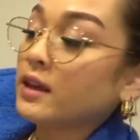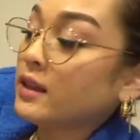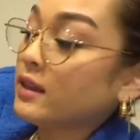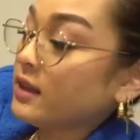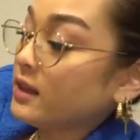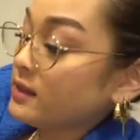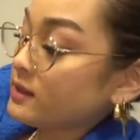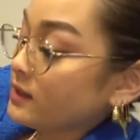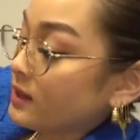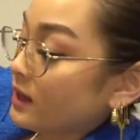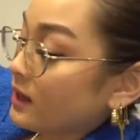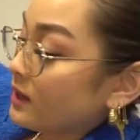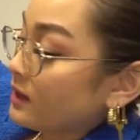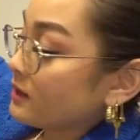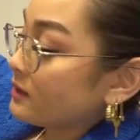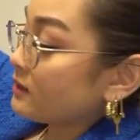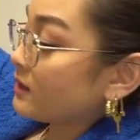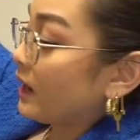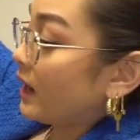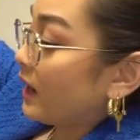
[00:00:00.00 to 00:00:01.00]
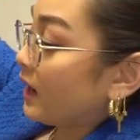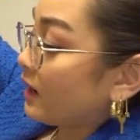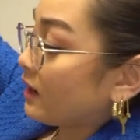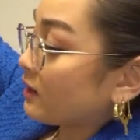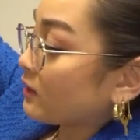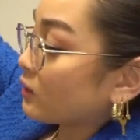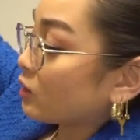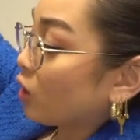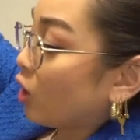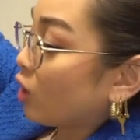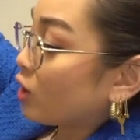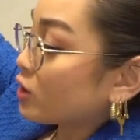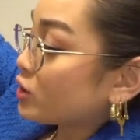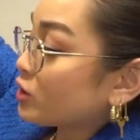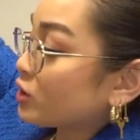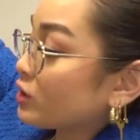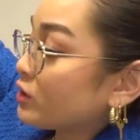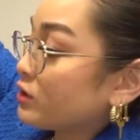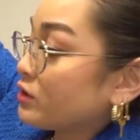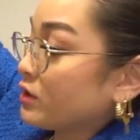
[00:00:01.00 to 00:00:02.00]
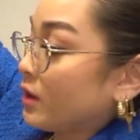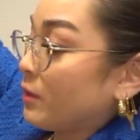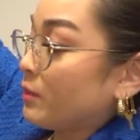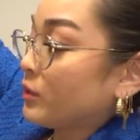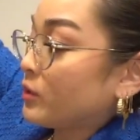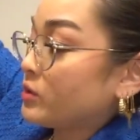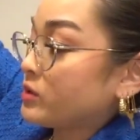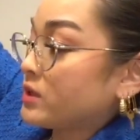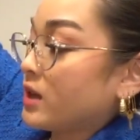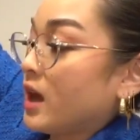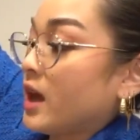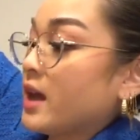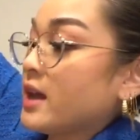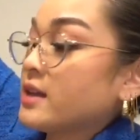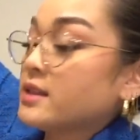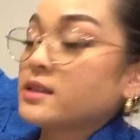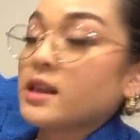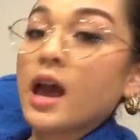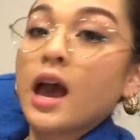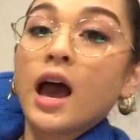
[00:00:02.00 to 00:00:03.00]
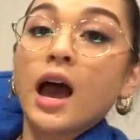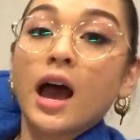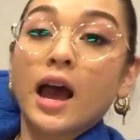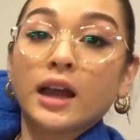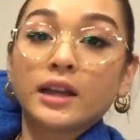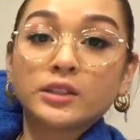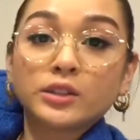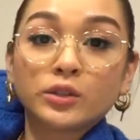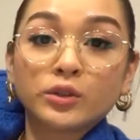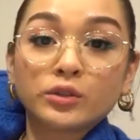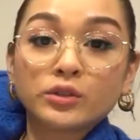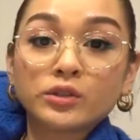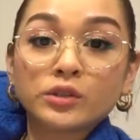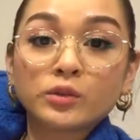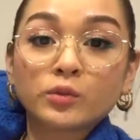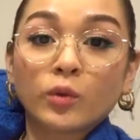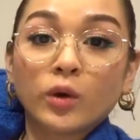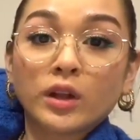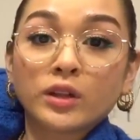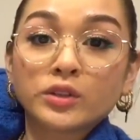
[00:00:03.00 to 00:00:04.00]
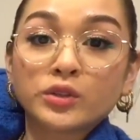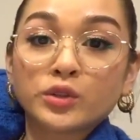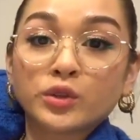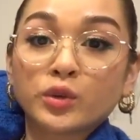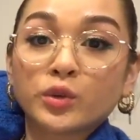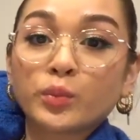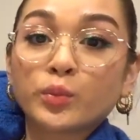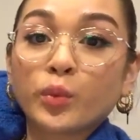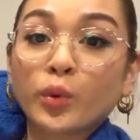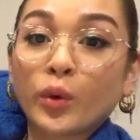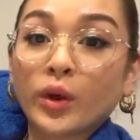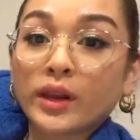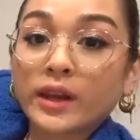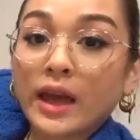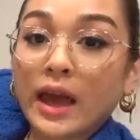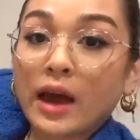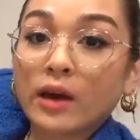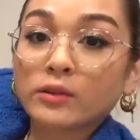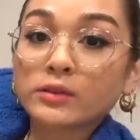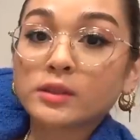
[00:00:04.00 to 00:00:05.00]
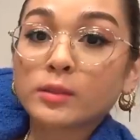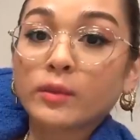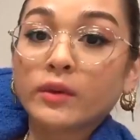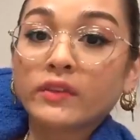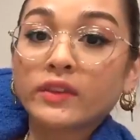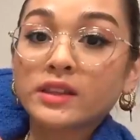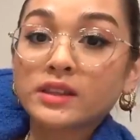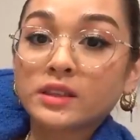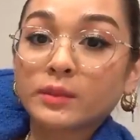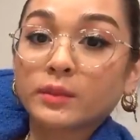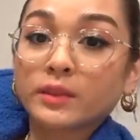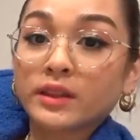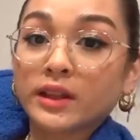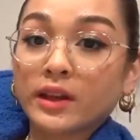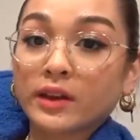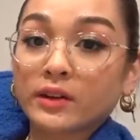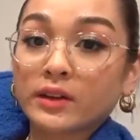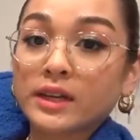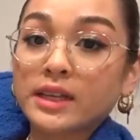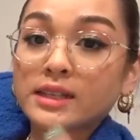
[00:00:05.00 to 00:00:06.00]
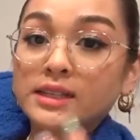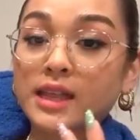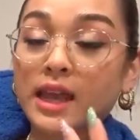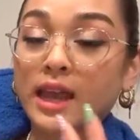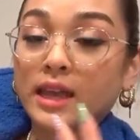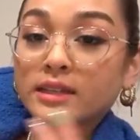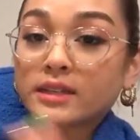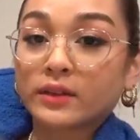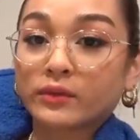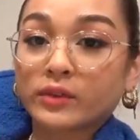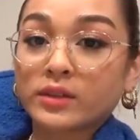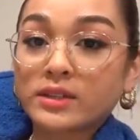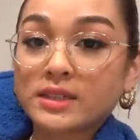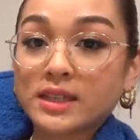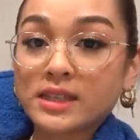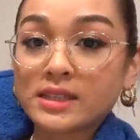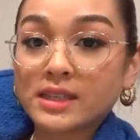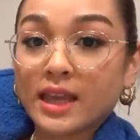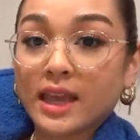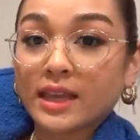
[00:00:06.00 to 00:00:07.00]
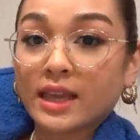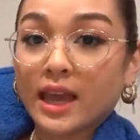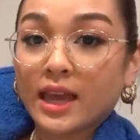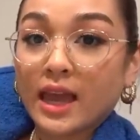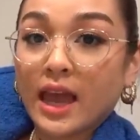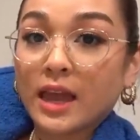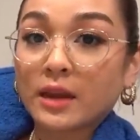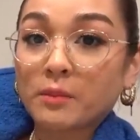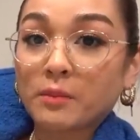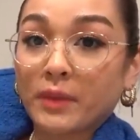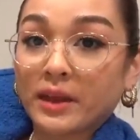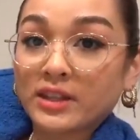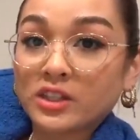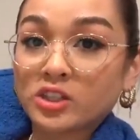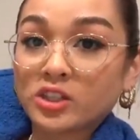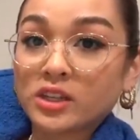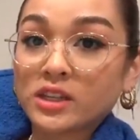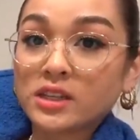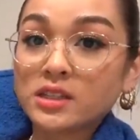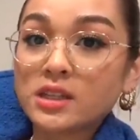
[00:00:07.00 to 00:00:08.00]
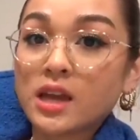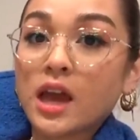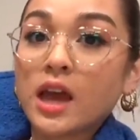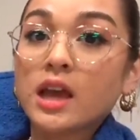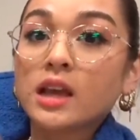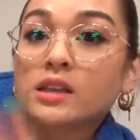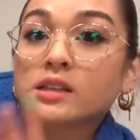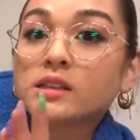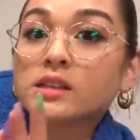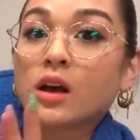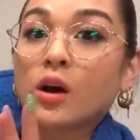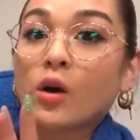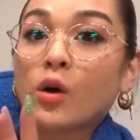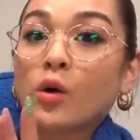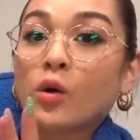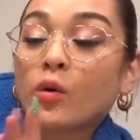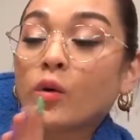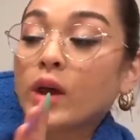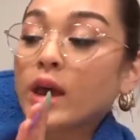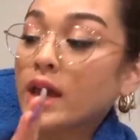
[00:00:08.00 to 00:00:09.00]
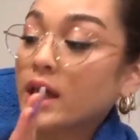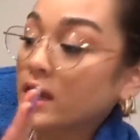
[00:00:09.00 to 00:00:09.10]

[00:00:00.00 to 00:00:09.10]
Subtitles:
this is a larger jumbo size, I do just want to point out some of the similarities and differences like I had mentioned. So